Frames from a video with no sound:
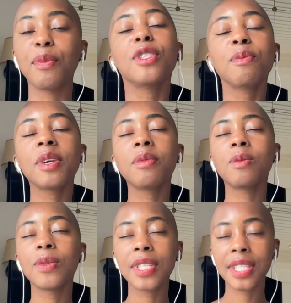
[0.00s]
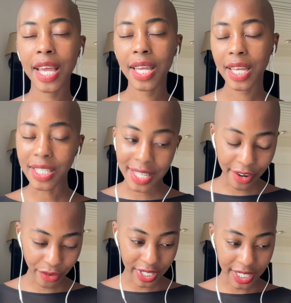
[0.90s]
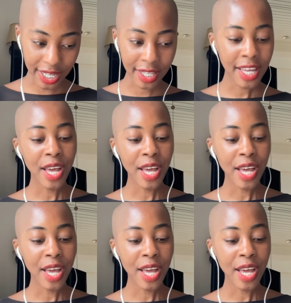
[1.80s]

Most people will say integrity,